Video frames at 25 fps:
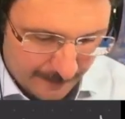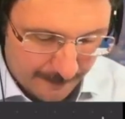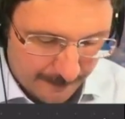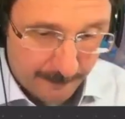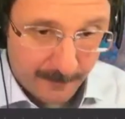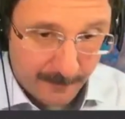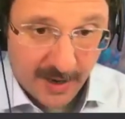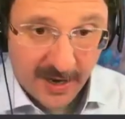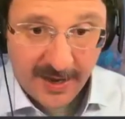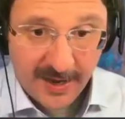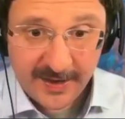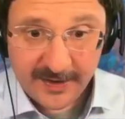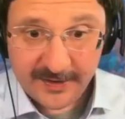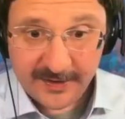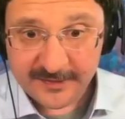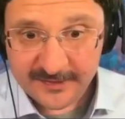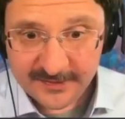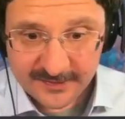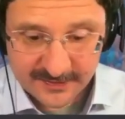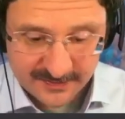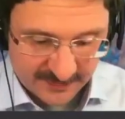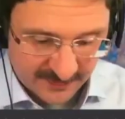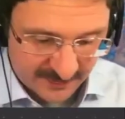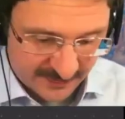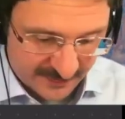
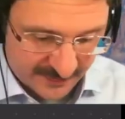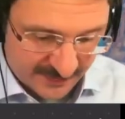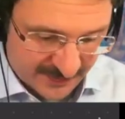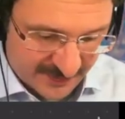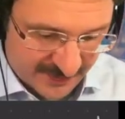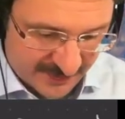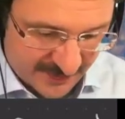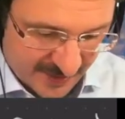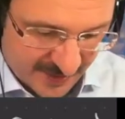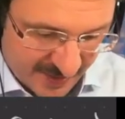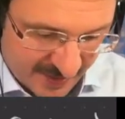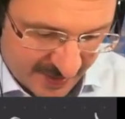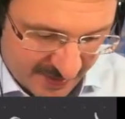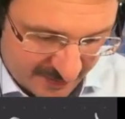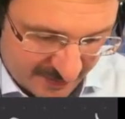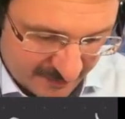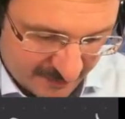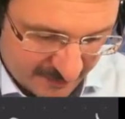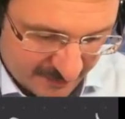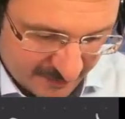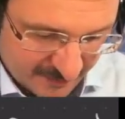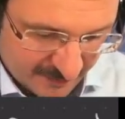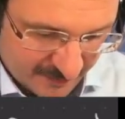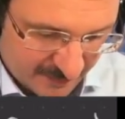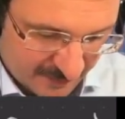minus the sine
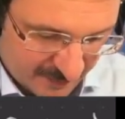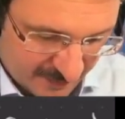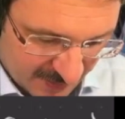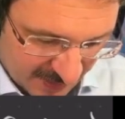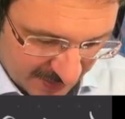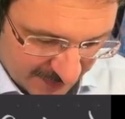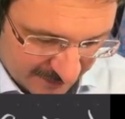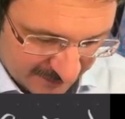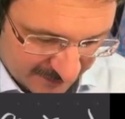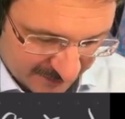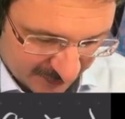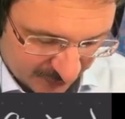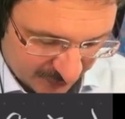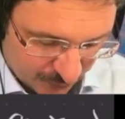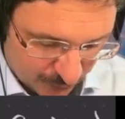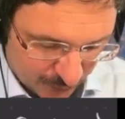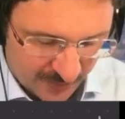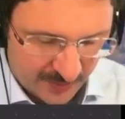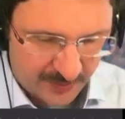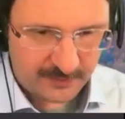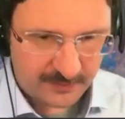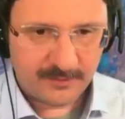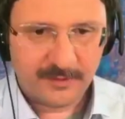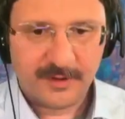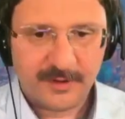times
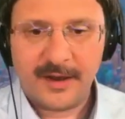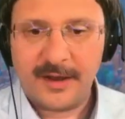x1.